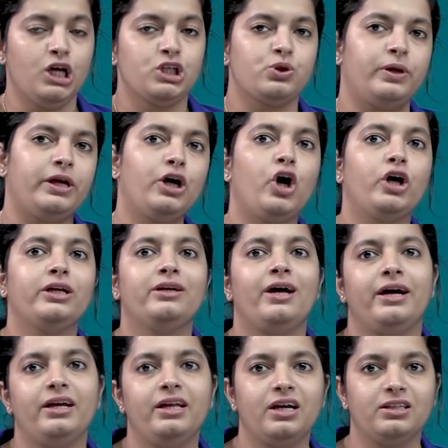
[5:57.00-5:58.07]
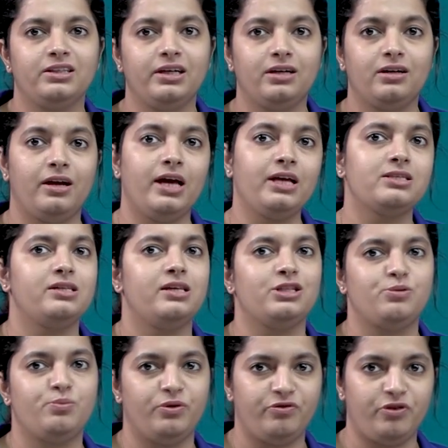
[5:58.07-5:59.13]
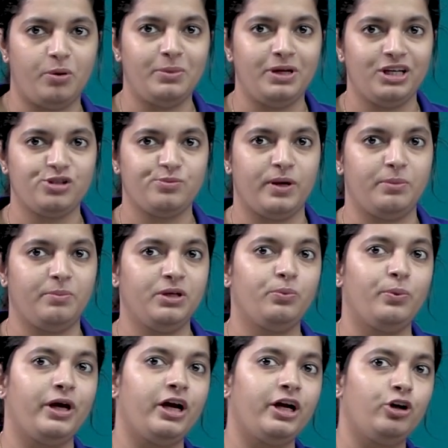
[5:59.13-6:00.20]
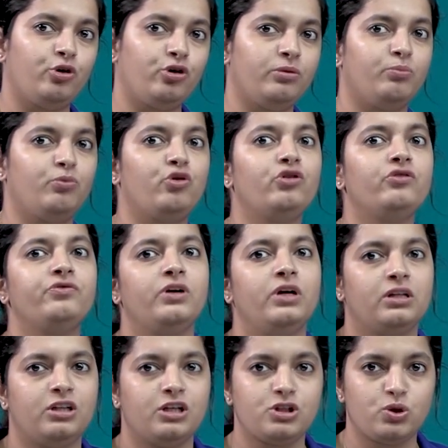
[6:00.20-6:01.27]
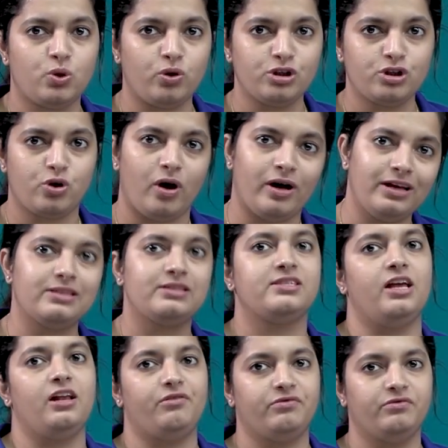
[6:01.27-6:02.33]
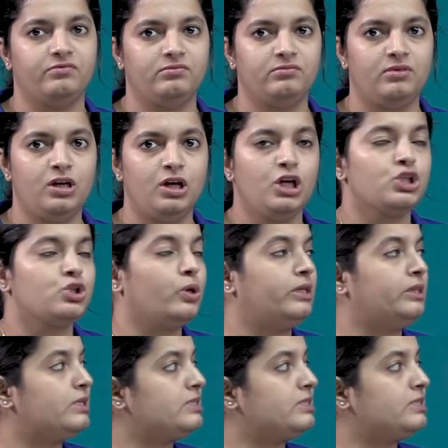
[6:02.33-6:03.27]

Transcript: So he got an idea that next let's perform an experiment where I don't move the source coil itself. So in